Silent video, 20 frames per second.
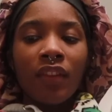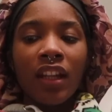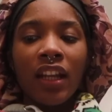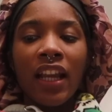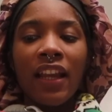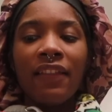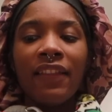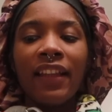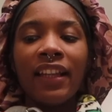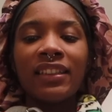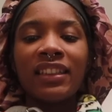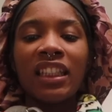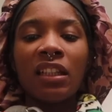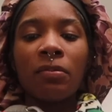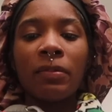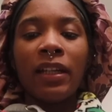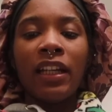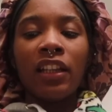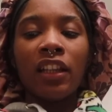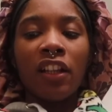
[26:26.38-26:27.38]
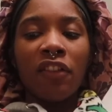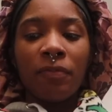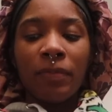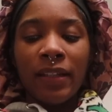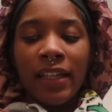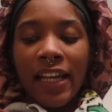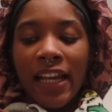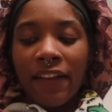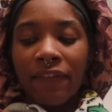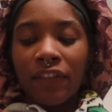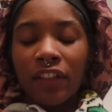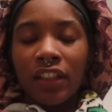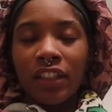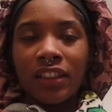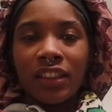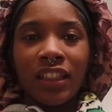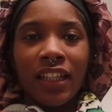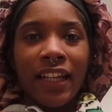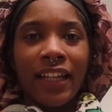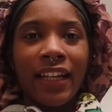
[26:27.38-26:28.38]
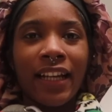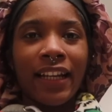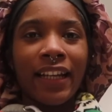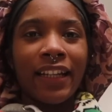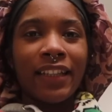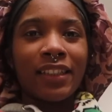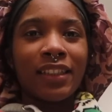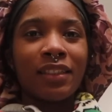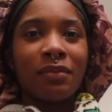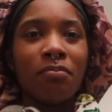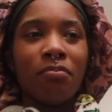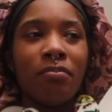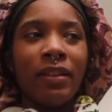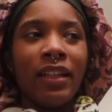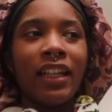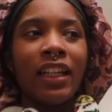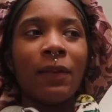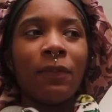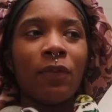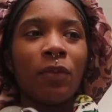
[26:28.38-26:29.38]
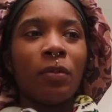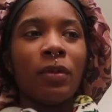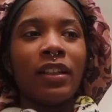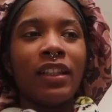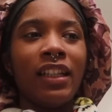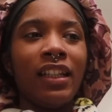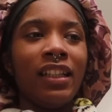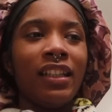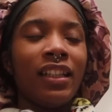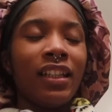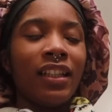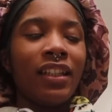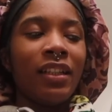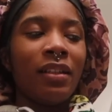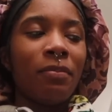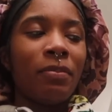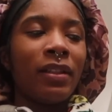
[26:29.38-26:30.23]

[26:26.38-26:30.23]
And then tell me he loved me after to like, I guess, make up for what he did.